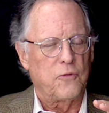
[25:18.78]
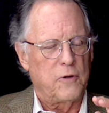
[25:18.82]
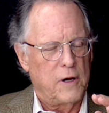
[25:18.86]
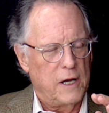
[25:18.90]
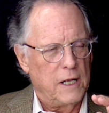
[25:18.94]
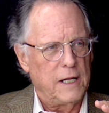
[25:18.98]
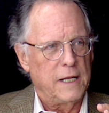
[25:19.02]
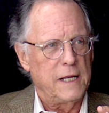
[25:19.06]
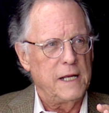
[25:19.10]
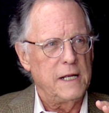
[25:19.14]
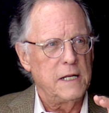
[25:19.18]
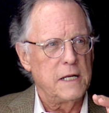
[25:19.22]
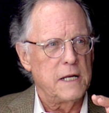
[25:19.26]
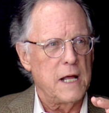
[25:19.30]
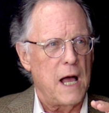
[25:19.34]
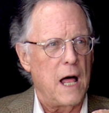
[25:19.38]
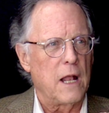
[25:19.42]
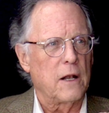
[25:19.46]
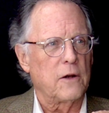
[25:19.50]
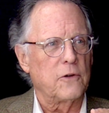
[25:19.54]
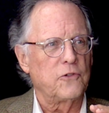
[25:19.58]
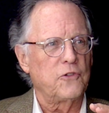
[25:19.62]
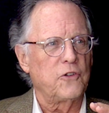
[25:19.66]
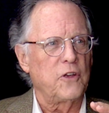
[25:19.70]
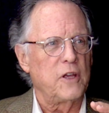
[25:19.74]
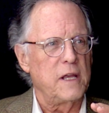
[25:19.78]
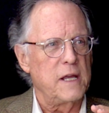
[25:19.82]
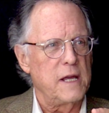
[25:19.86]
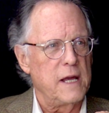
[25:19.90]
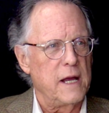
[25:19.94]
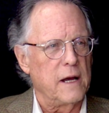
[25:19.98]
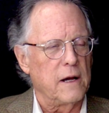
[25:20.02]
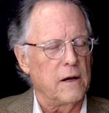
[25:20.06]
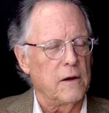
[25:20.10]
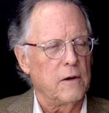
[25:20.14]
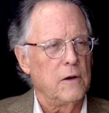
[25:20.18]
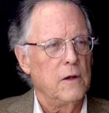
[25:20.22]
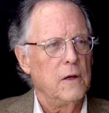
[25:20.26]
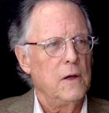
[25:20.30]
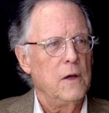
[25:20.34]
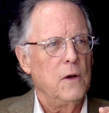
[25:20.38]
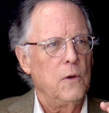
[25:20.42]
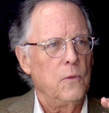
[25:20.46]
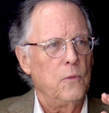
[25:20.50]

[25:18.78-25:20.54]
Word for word: trillion a year